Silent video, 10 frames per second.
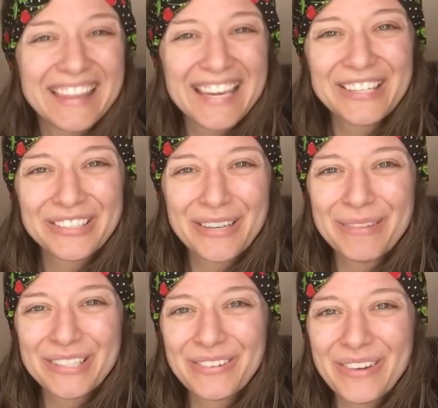Thank you so
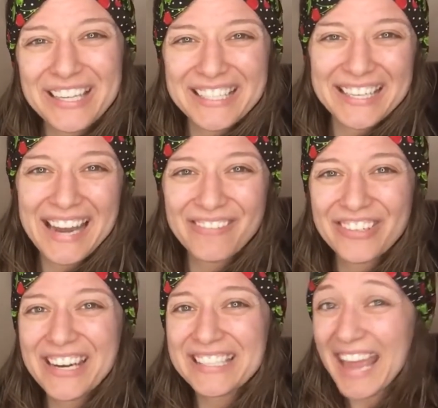much for watching and have a
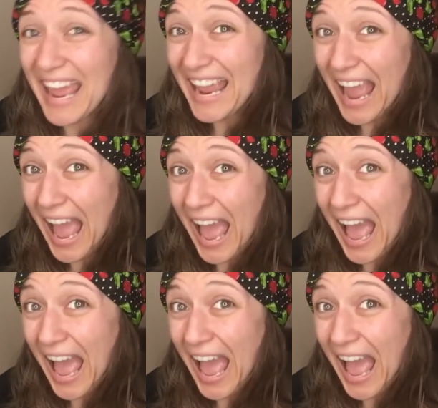great day.